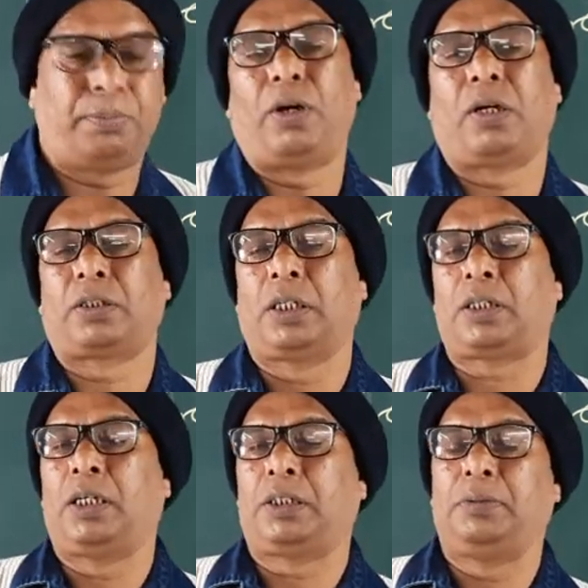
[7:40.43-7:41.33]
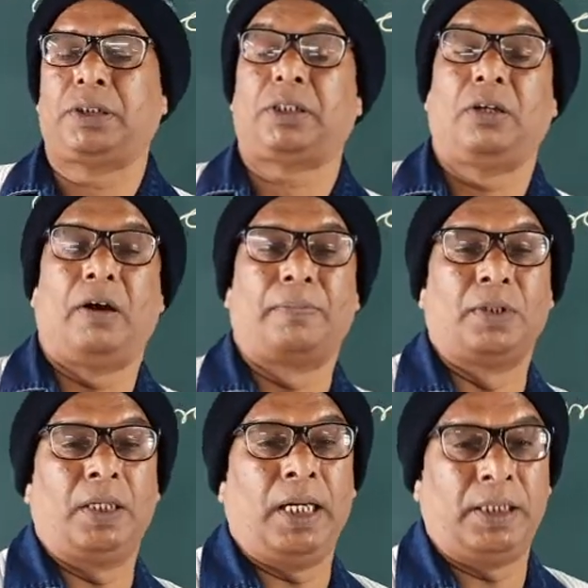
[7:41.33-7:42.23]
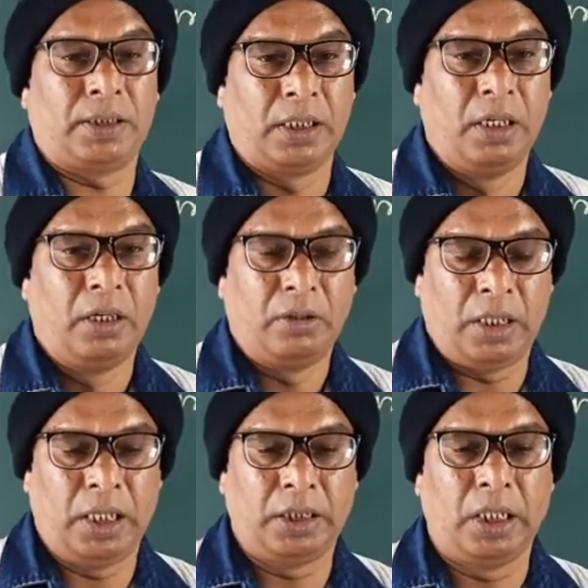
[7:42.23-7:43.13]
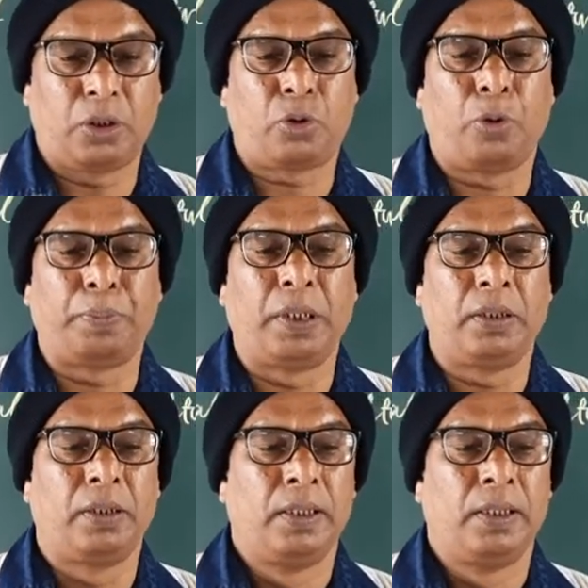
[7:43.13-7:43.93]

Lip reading: or the cultivation of the land and cropping